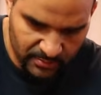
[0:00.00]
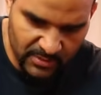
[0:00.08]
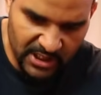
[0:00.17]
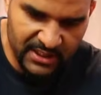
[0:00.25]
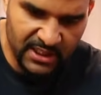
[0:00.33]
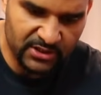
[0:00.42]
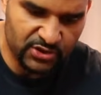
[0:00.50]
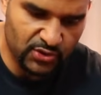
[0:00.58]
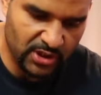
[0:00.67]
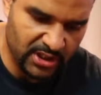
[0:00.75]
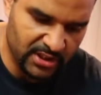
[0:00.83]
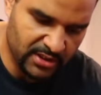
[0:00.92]
My next
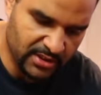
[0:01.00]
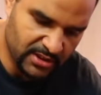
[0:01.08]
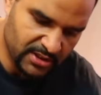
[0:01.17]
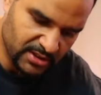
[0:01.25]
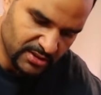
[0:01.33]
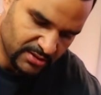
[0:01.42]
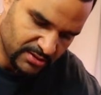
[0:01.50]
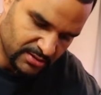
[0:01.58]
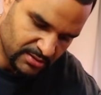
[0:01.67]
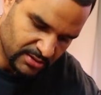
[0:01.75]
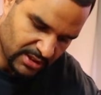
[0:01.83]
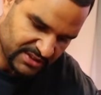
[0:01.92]
tray
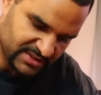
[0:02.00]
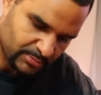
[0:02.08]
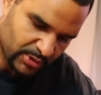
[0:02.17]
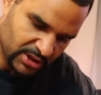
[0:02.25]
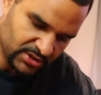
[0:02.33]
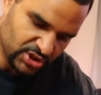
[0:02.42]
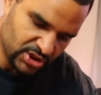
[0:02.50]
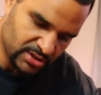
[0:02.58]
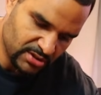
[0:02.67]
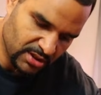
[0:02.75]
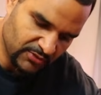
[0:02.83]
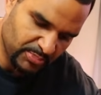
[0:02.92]
has a bunch
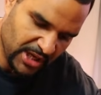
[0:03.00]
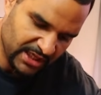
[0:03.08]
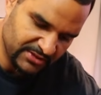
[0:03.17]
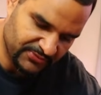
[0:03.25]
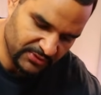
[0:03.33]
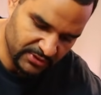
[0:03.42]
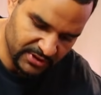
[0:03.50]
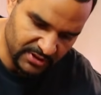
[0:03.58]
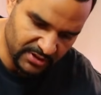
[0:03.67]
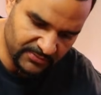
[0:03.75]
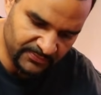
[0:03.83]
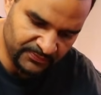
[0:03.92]
of polyfill in it.